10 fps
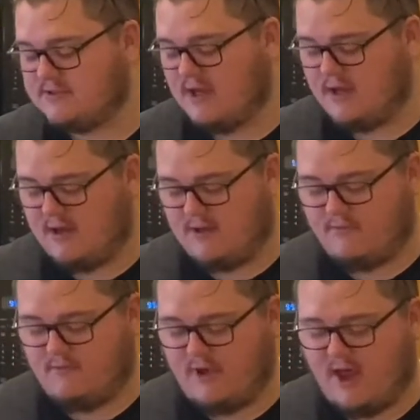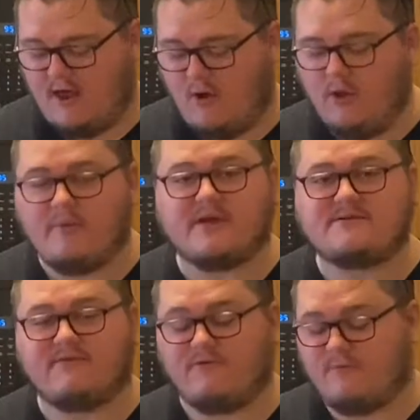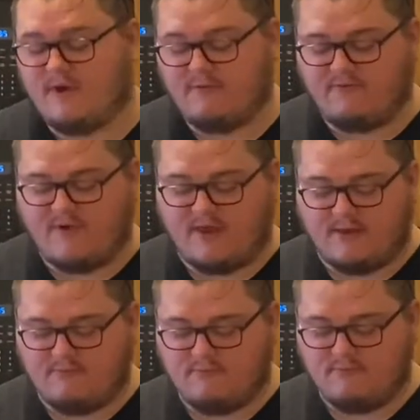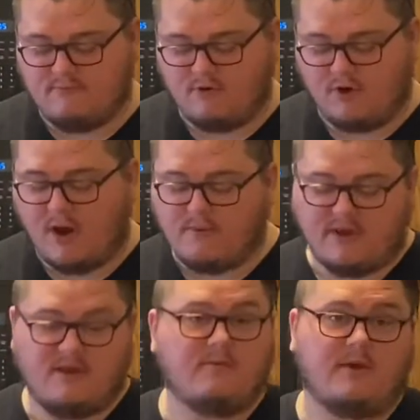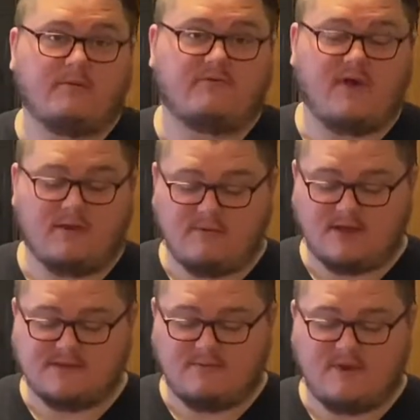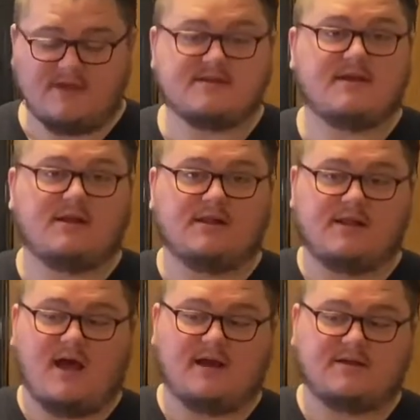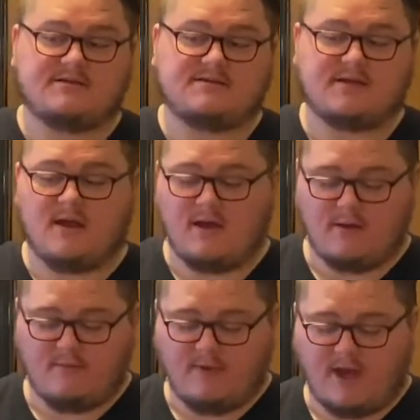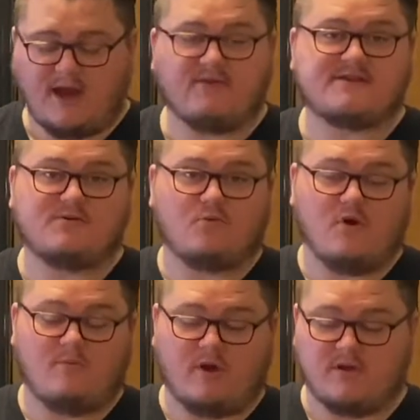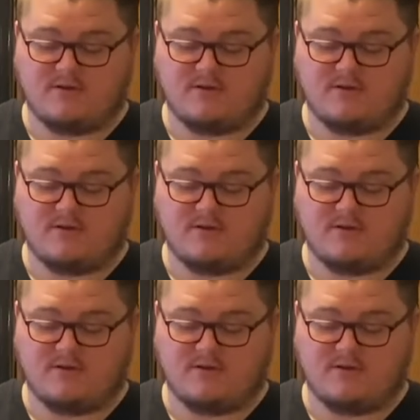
Only place I've ever been able to find them, or company that I've been able to find that makes them, is Lux. And I get this at Walmart.